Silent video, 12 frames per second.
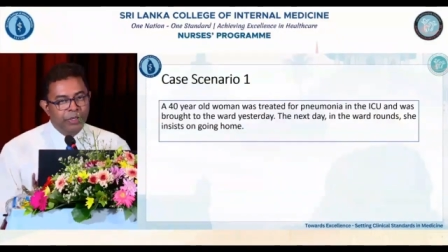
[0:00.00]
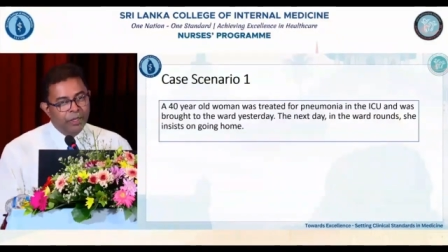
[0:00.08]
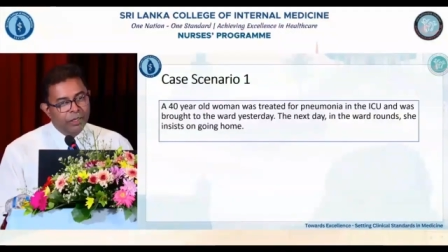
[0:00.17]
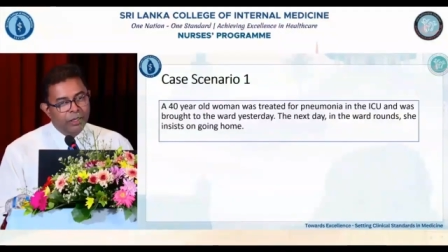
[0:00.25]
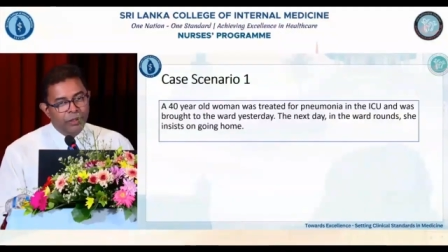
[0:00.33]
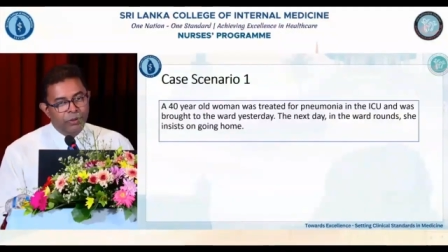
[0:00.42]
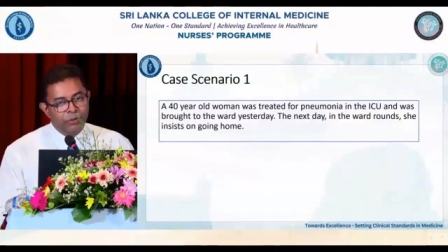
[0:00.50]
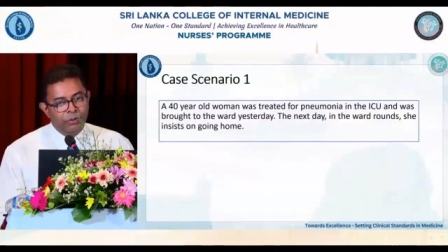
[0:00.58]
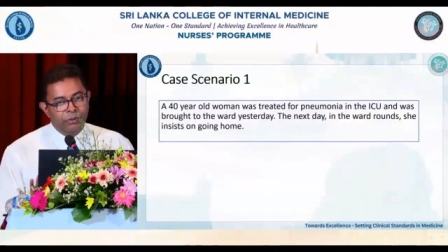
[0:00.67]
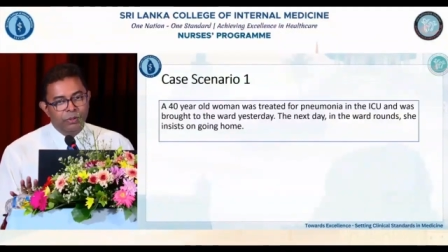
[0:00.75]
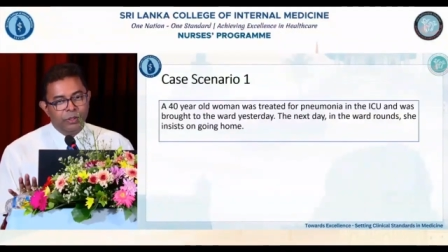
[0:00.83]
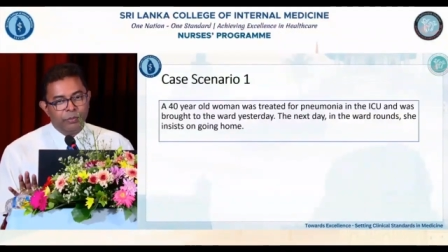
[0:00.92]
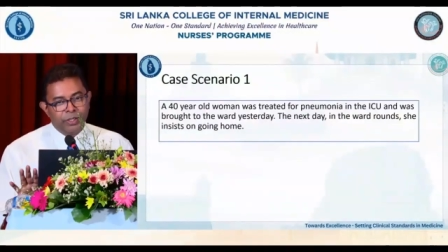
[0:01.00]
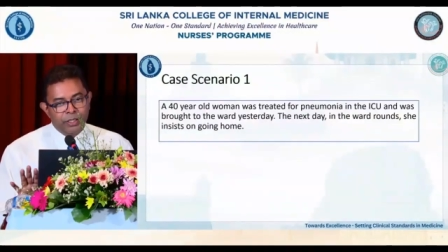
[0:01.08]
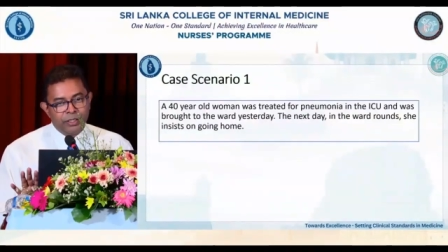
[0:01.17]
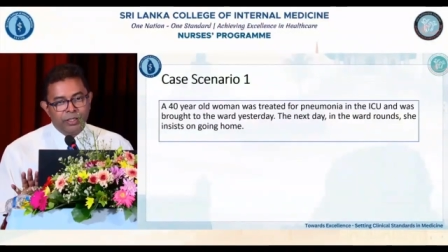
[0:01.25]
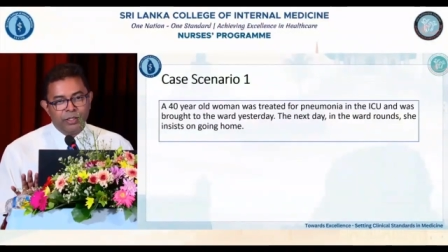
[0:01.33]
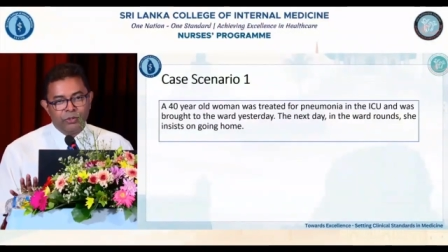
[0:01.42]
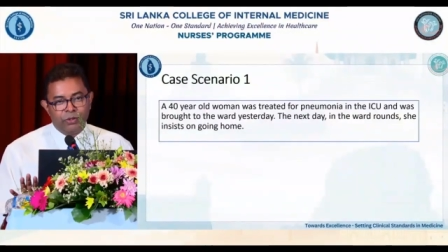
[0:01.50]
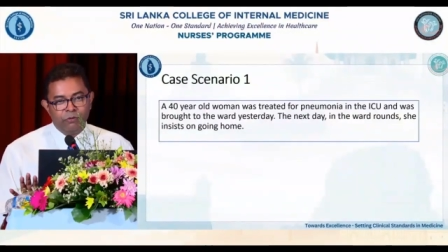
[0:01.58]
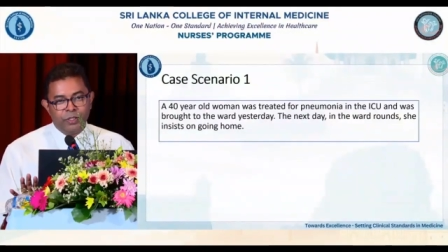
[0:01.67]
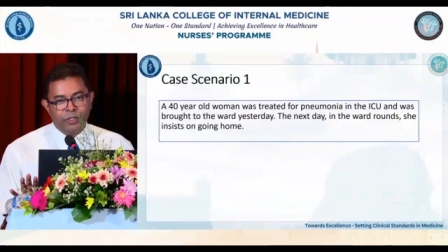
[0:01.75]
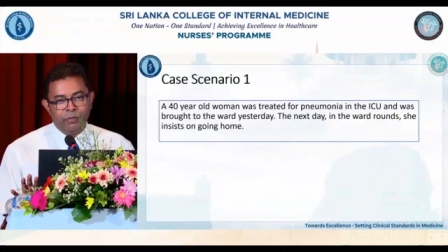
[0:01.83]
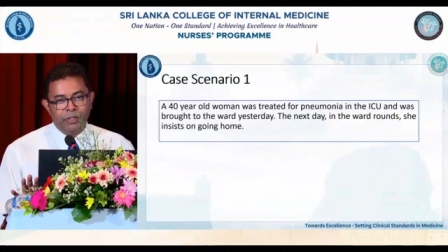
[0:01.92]
now the patient is
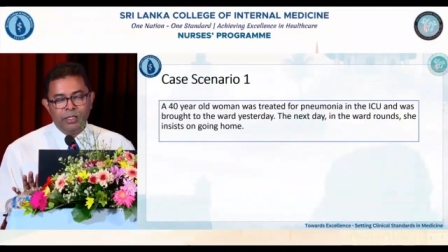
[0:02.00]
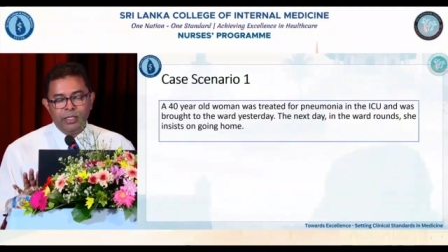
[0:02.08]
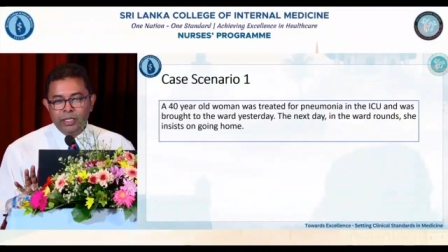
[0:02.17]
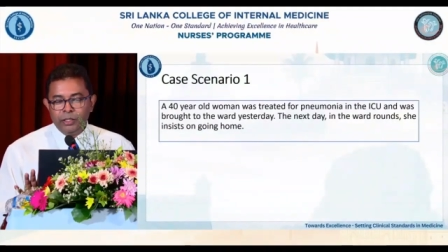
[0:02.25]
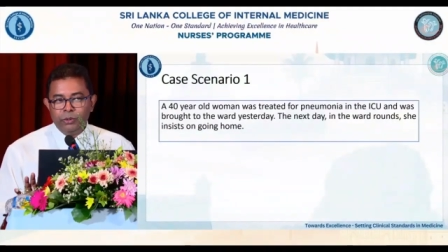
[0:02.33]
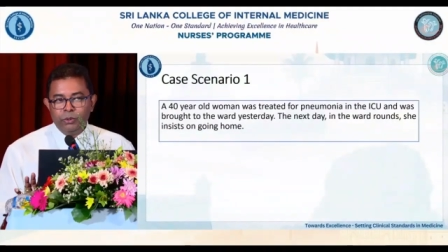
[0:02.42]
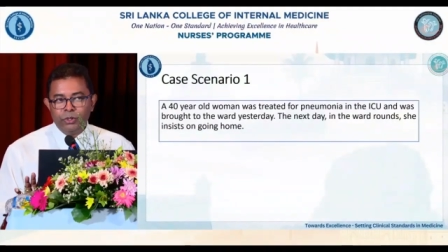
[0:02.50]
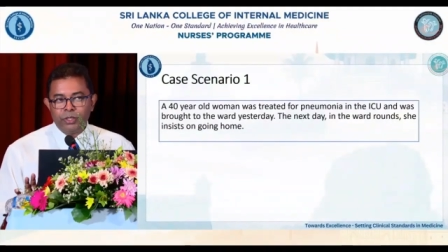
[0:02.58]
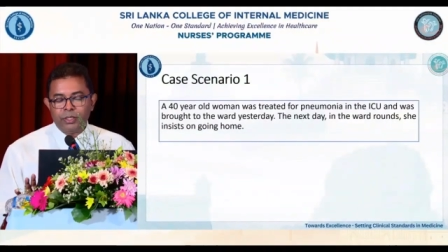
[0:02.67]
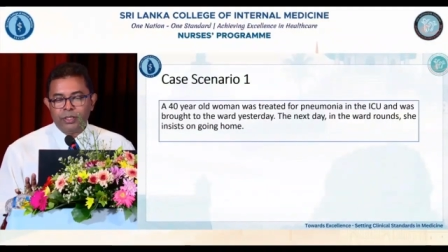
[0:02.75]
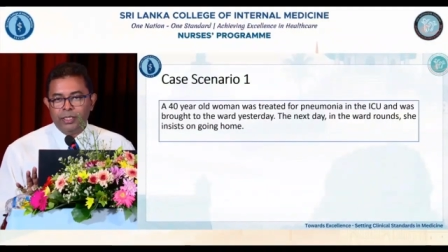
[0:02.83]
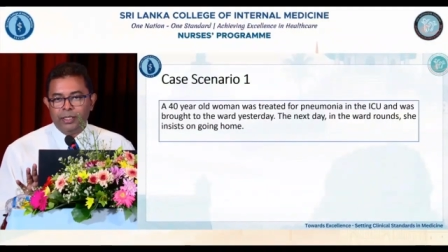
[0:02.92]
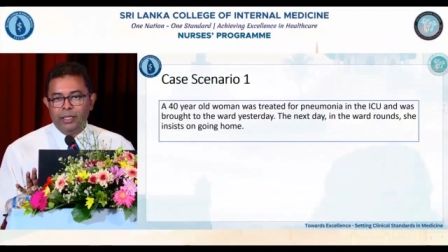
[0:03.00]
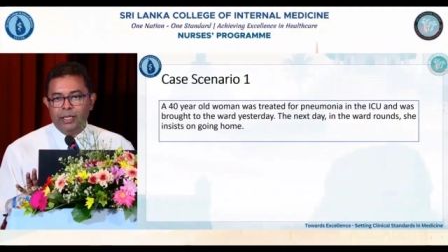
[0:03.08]
comfortable. He knows that the